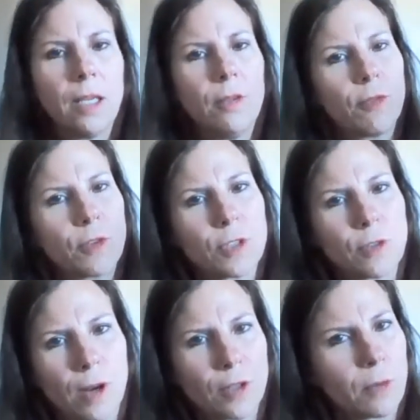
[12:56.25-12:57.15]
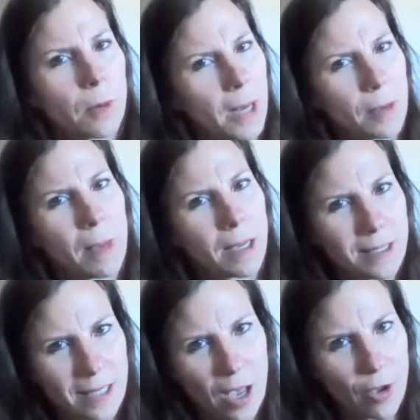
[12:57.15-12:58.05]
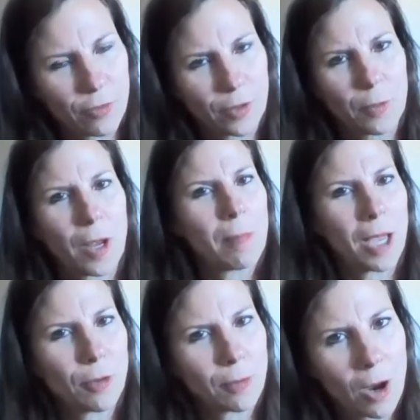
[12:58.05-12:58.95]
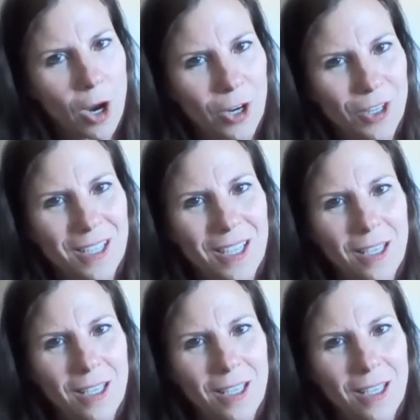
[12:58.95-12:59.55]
infrastructure around myself and around my own heart